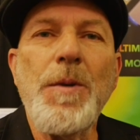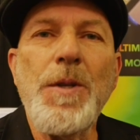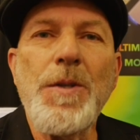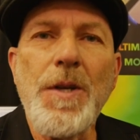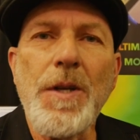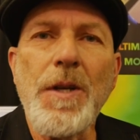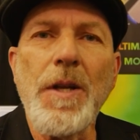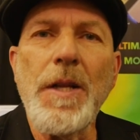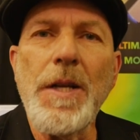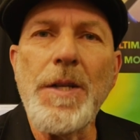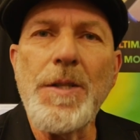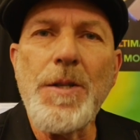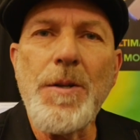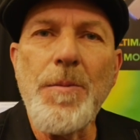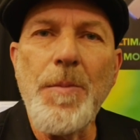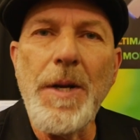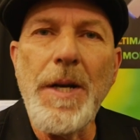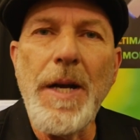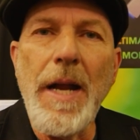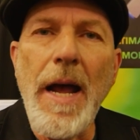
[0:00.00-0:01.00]
musical
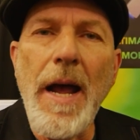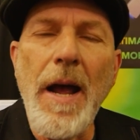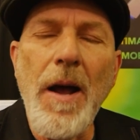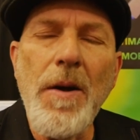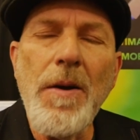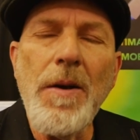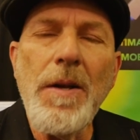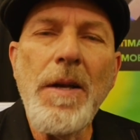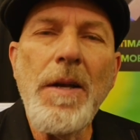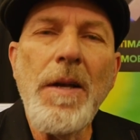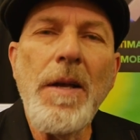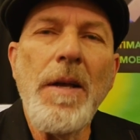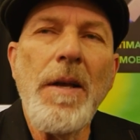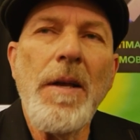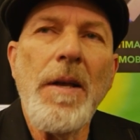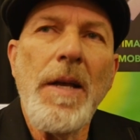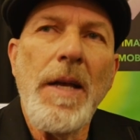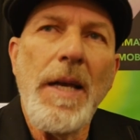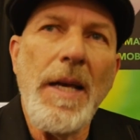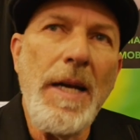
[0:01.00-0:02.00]
instrument now,
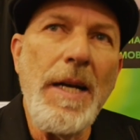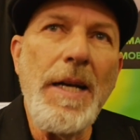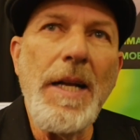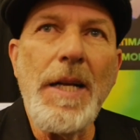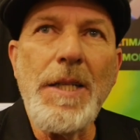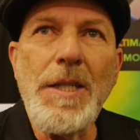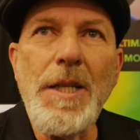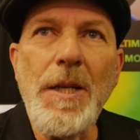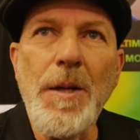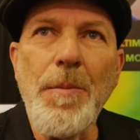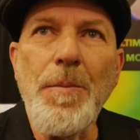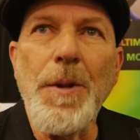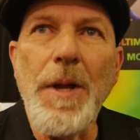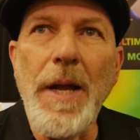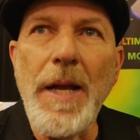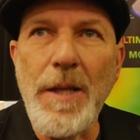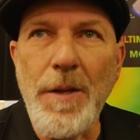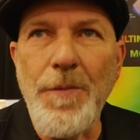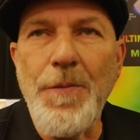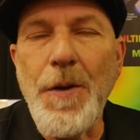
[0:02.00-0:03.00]
in addition to
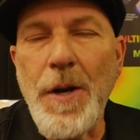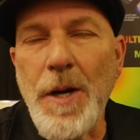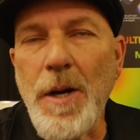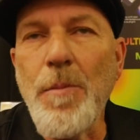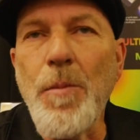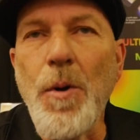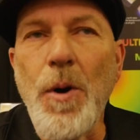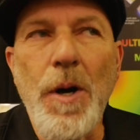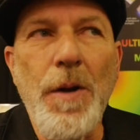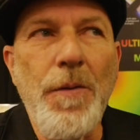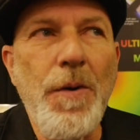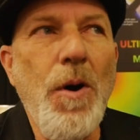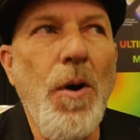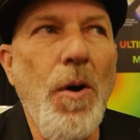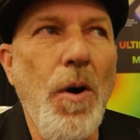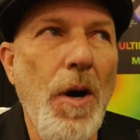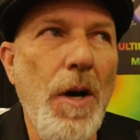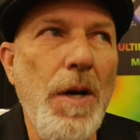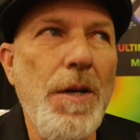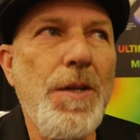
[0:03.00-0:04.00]
playing the fingerboard, of
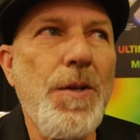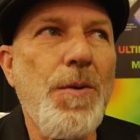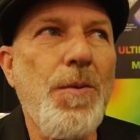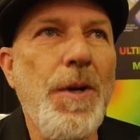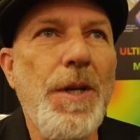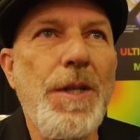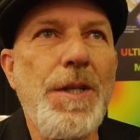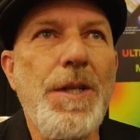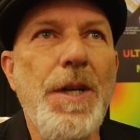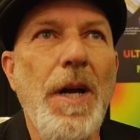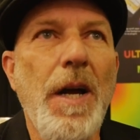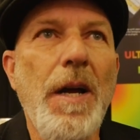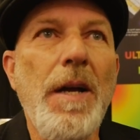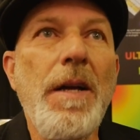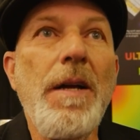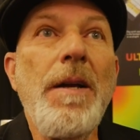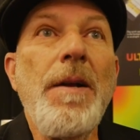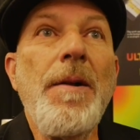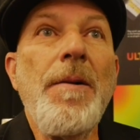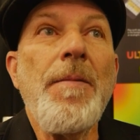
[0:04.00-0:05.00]
course, which uh,
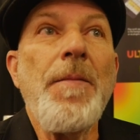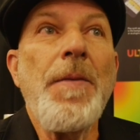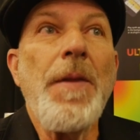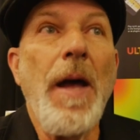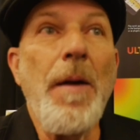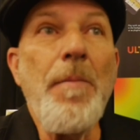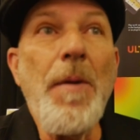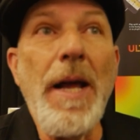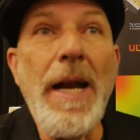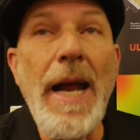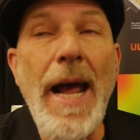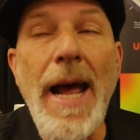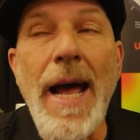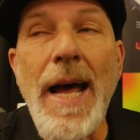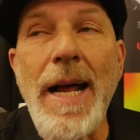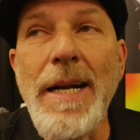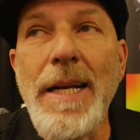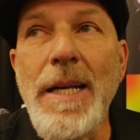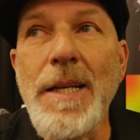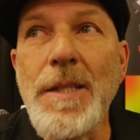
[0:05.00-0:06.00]
I might
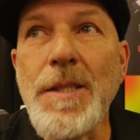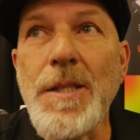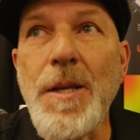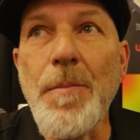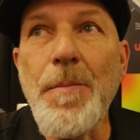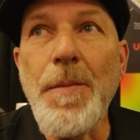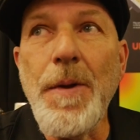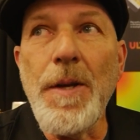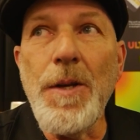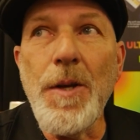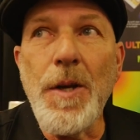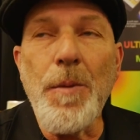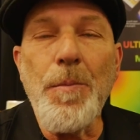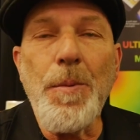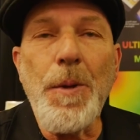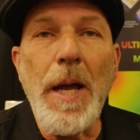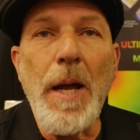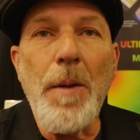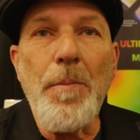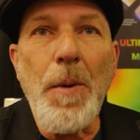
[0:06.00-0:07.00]
add is you
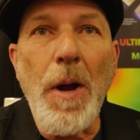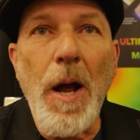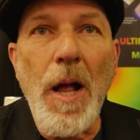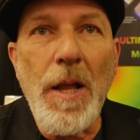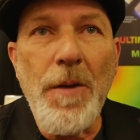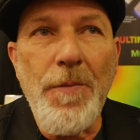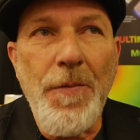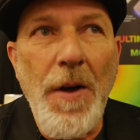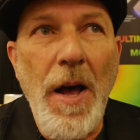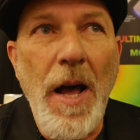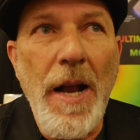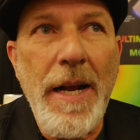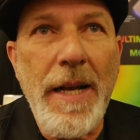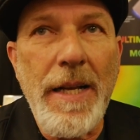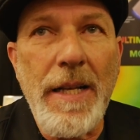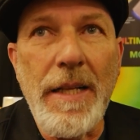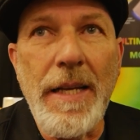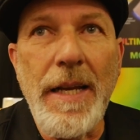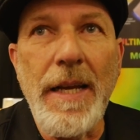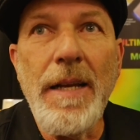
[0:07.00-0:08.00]
can play it
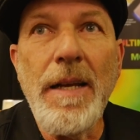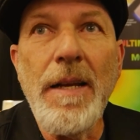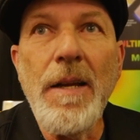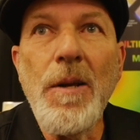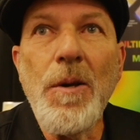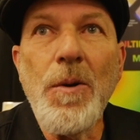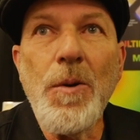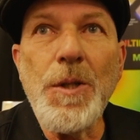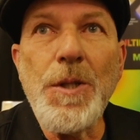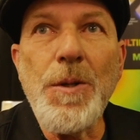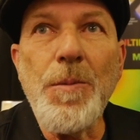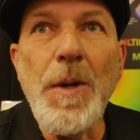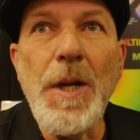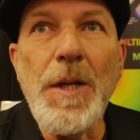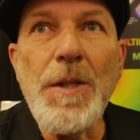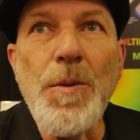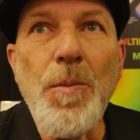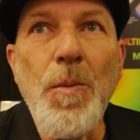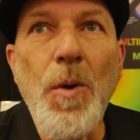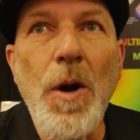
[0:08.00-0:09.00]
polyphonically, which
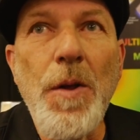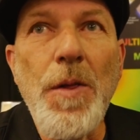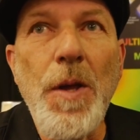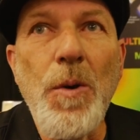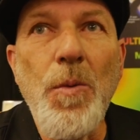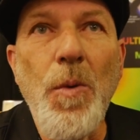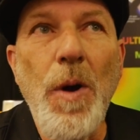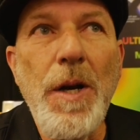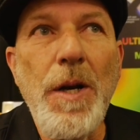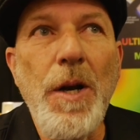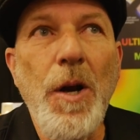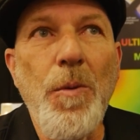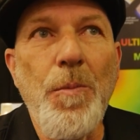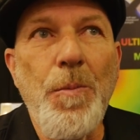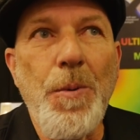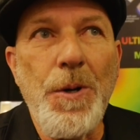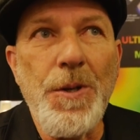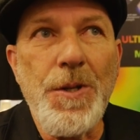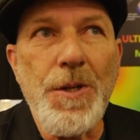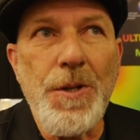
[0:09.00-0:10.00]
means more than one
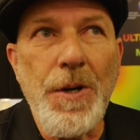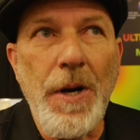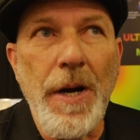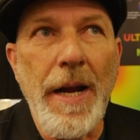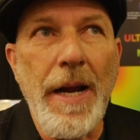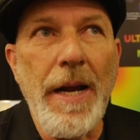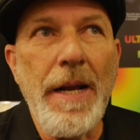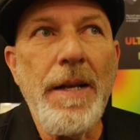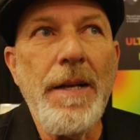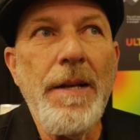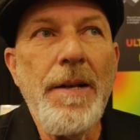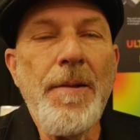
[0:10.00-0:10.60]
note per string,